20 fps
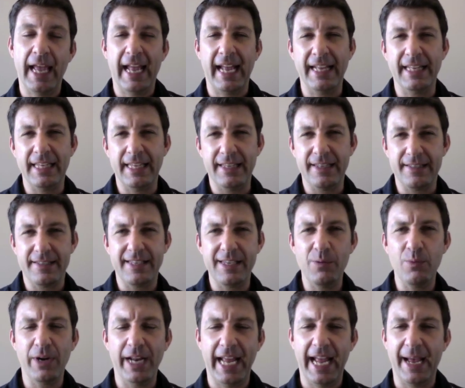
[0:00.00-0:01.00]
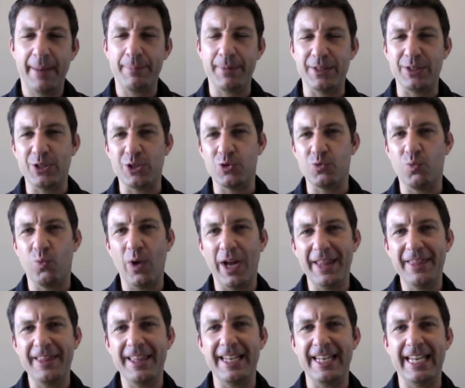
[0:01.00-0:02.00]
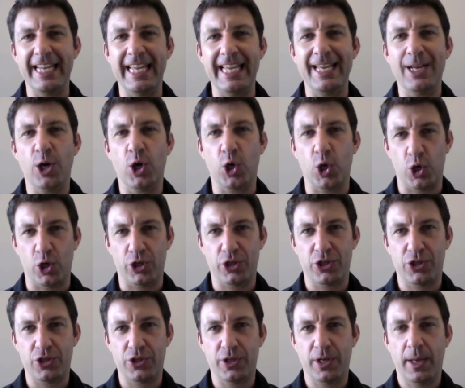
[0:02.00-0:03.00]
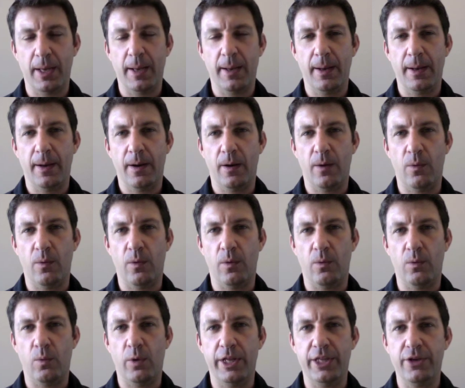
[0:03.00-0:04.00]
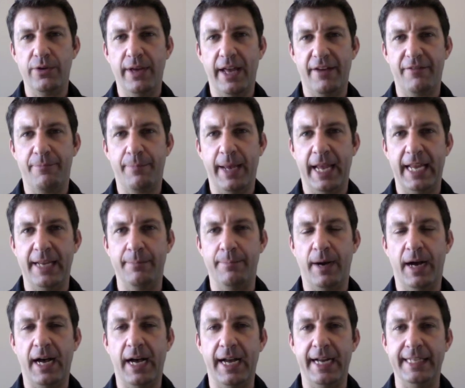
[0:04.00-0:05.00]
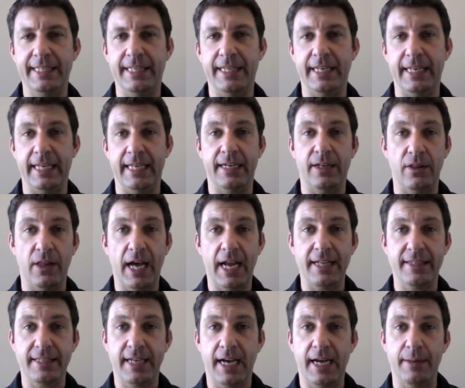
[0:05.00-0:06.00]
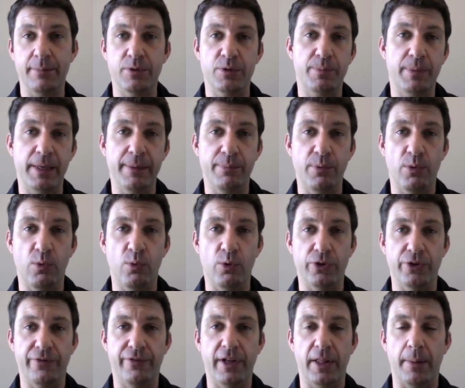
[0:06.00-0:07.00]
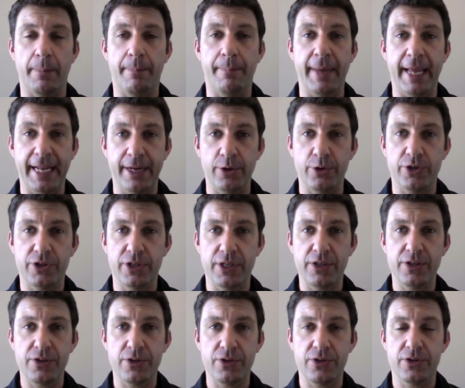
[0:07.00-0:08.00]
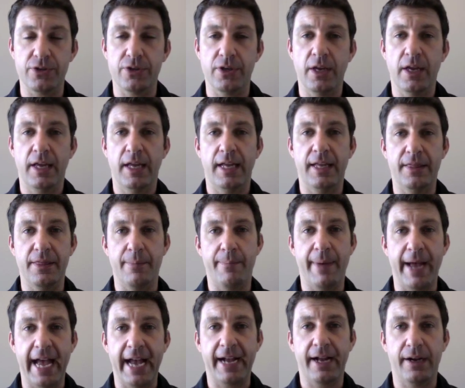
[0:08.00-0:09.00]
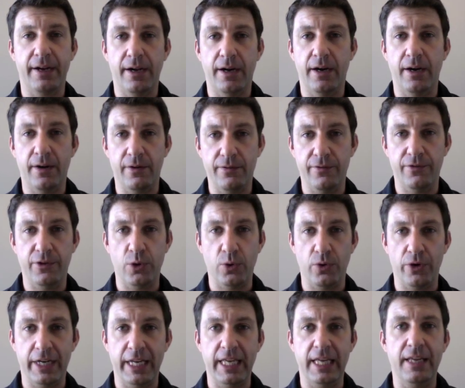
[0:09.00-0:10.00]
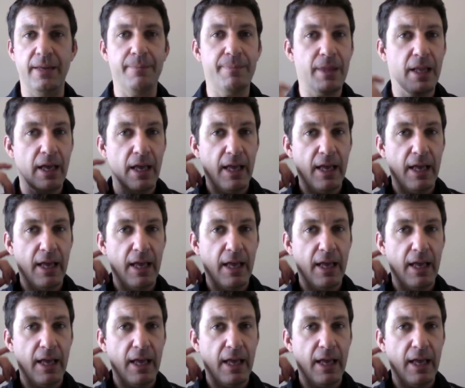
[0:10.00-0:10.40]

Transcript: And you see what happens is when the knee hurts, when you have pain behind the knee, and a lot of times people will develop Baker cysts in the back of your knee.